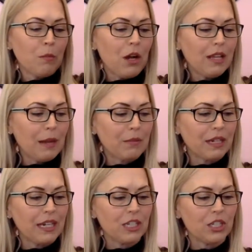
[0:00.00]
small
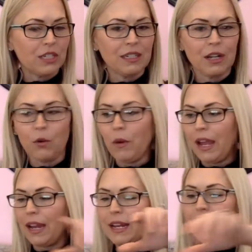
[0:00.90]
application
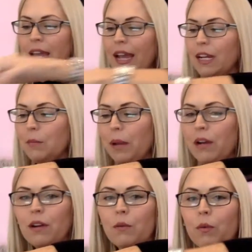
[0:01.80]
away and
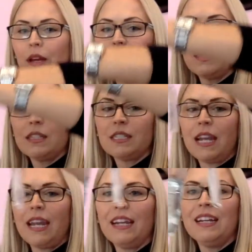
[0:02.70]
compare it with,
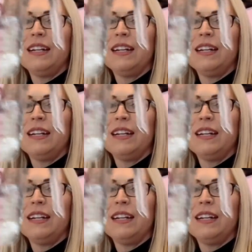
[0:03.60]
say,